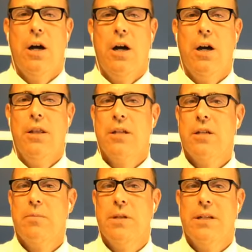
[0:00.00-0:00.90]
This
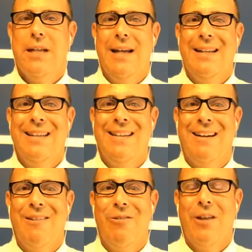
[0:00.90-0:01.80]
has been the Daily
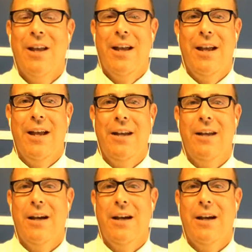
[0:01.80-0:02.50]
Daryl, and